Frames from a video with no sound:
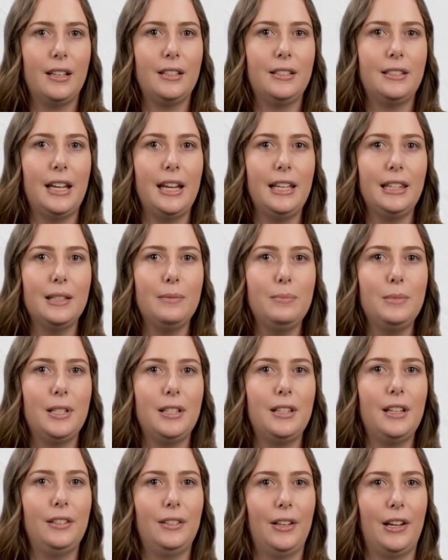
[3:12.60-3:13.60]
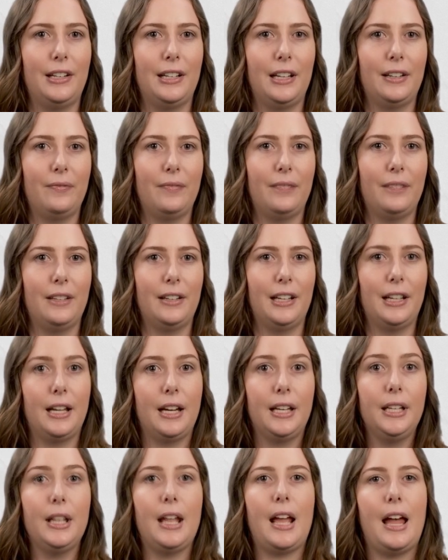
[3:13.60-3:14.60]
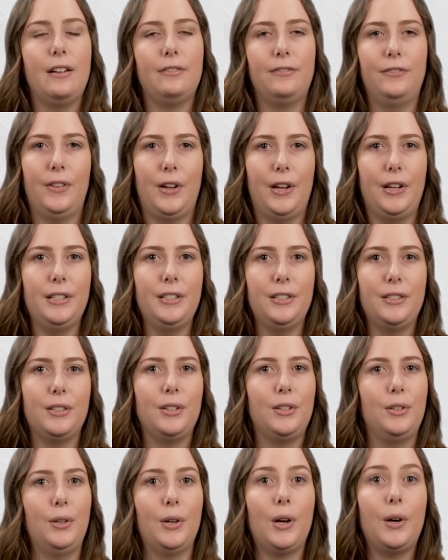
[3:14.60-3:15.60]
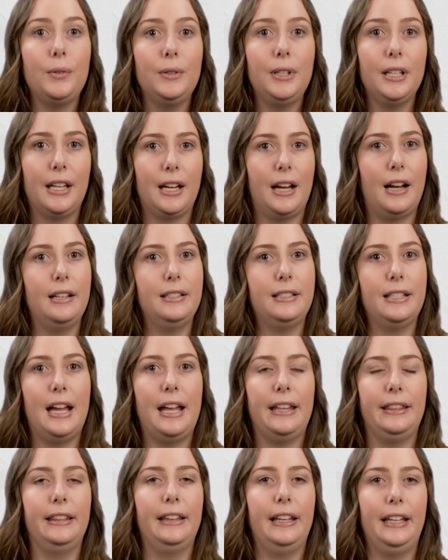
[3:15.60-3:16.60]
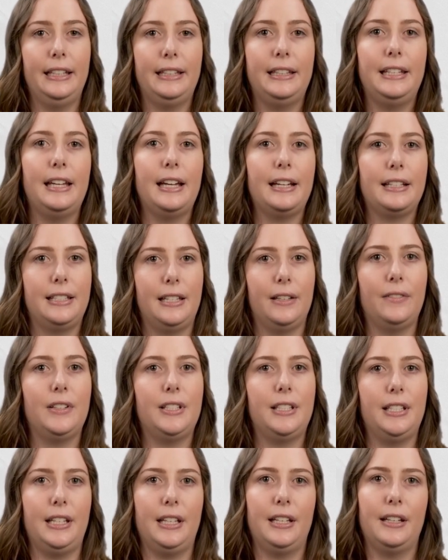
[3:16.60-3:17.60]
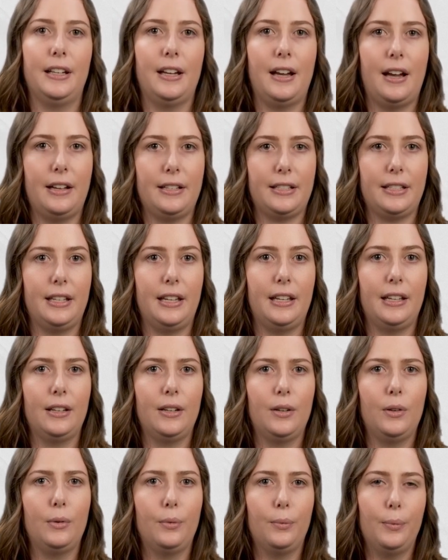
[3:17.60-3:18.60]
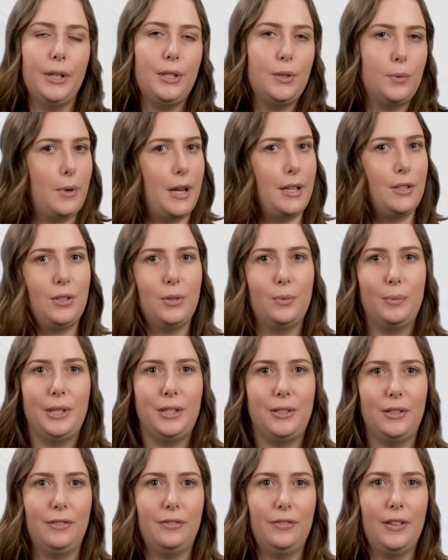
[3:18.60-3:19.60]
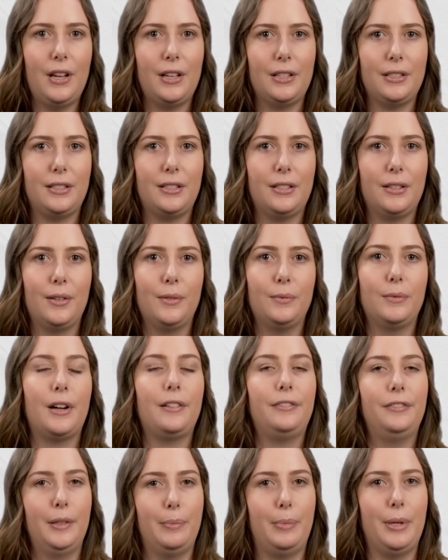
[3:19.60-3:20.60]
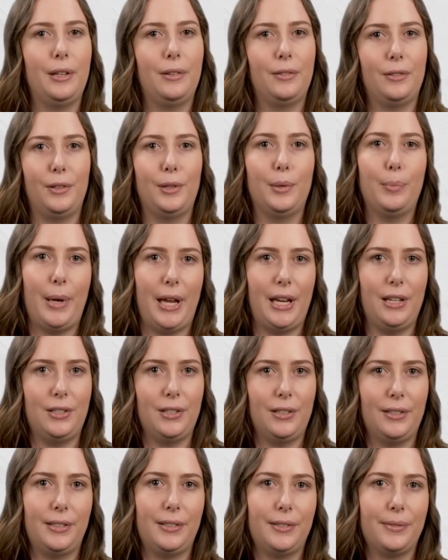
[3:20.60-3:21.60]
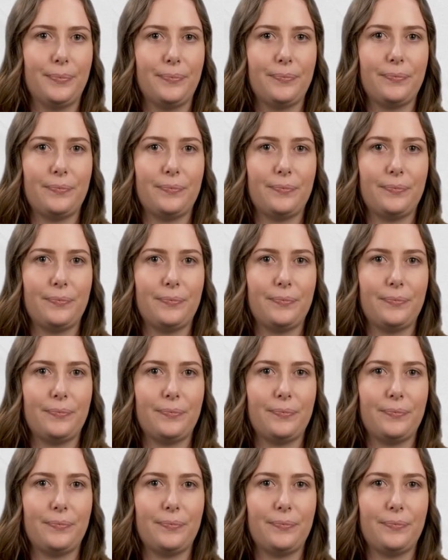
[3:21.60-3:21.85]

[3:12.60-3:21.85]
Take them to the learner. At first, you hold the cards and lead the activity, asking, which one should we do first, while flipping through the pages.